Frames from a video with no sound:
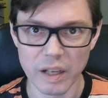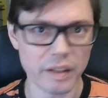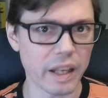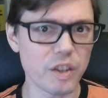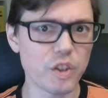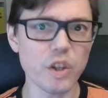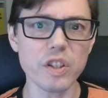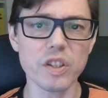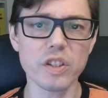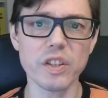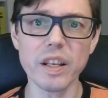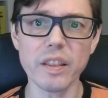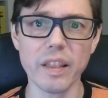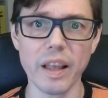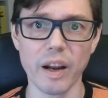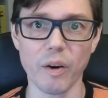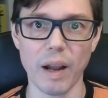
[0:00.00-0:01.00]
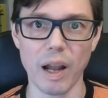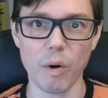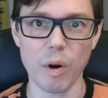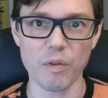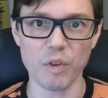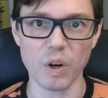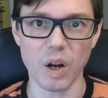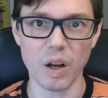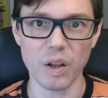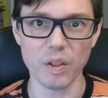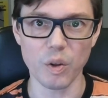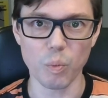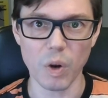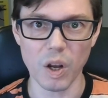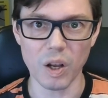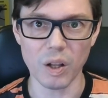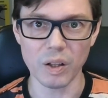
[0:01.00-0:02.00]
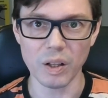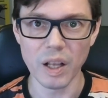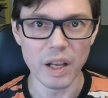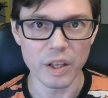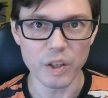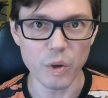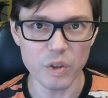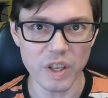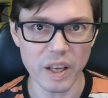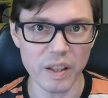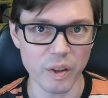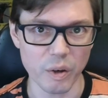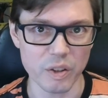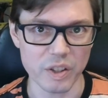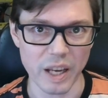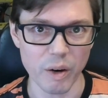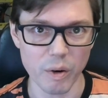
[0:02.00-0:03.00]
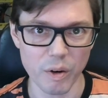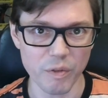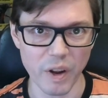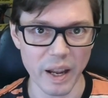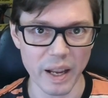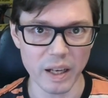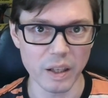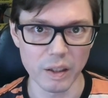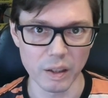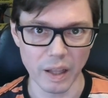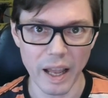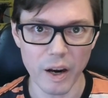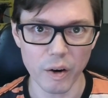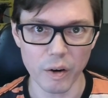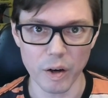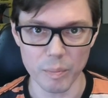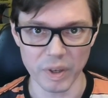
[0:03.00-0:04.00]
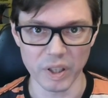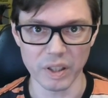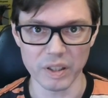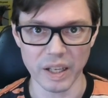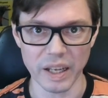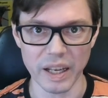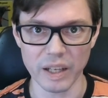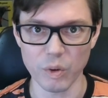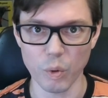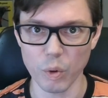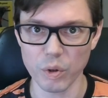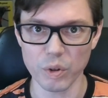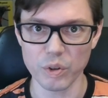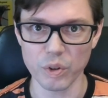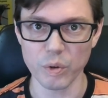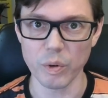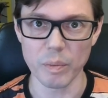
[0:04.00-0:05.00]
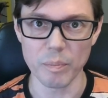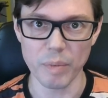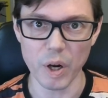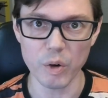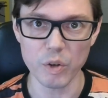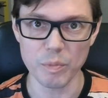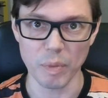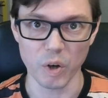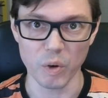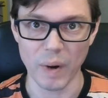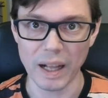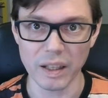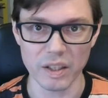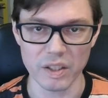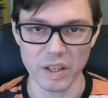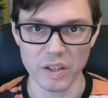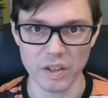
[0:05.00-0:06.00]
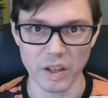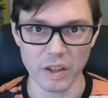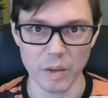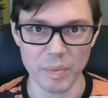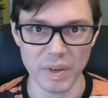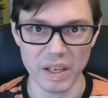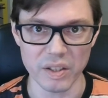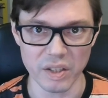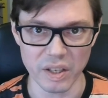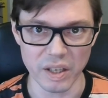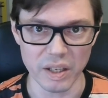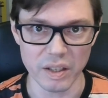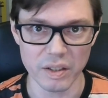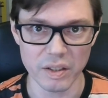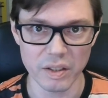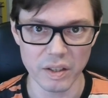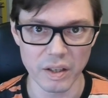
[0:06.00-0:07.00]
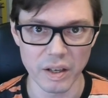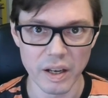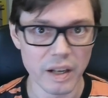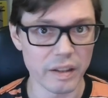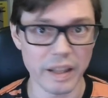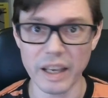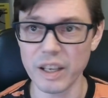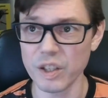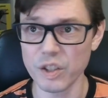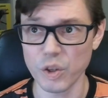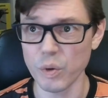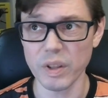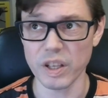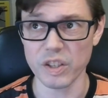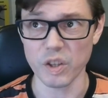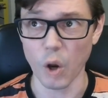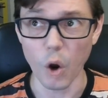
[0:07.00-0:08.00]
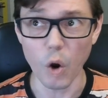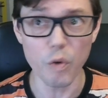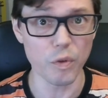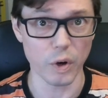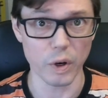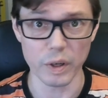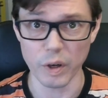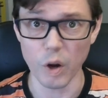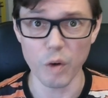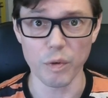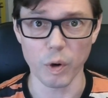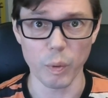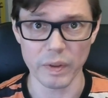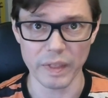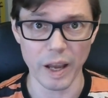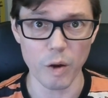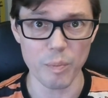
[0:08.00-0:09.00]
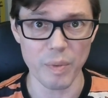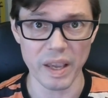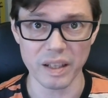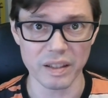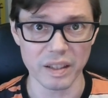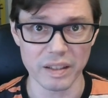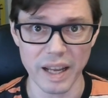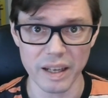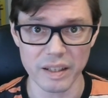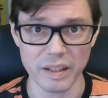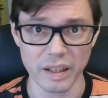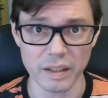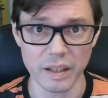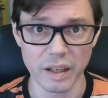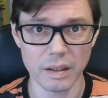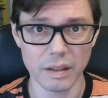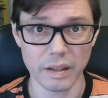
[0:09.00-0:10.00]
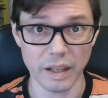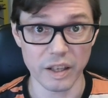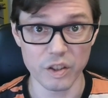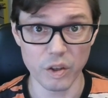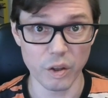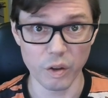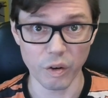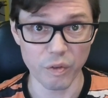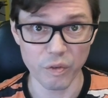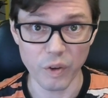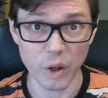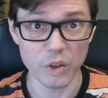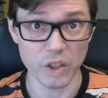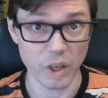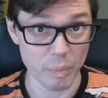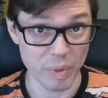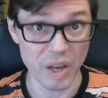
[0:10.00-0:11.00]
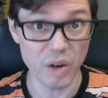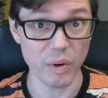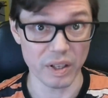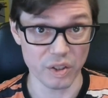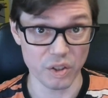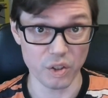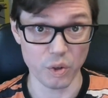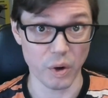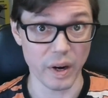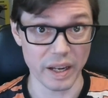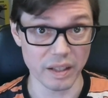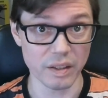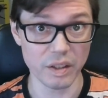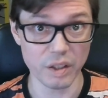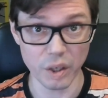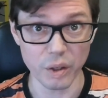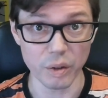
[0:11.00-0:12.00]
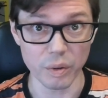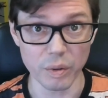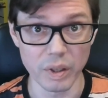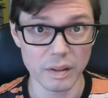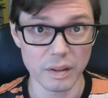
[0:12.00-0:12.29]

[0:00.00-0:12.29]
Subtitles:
They just sit there, however, on the wall, using their terrifying glare ability in order to impose paralysis on the PCs. They can do this over and over without being detected, thanks to their false appearance trait, too.